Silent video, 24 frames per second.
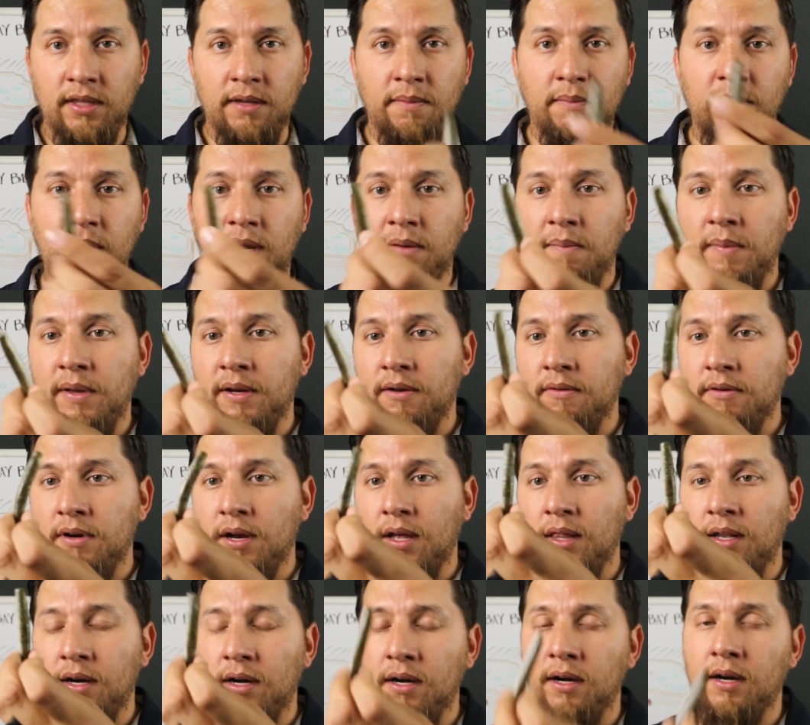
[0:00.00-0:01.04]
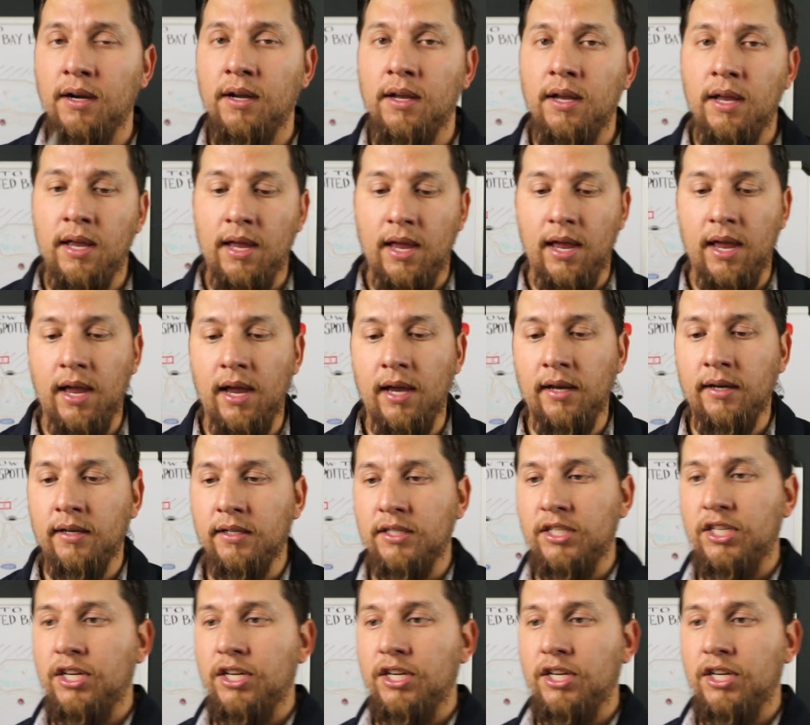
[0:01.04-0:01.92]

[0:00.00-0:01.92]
in the mud minnow color and a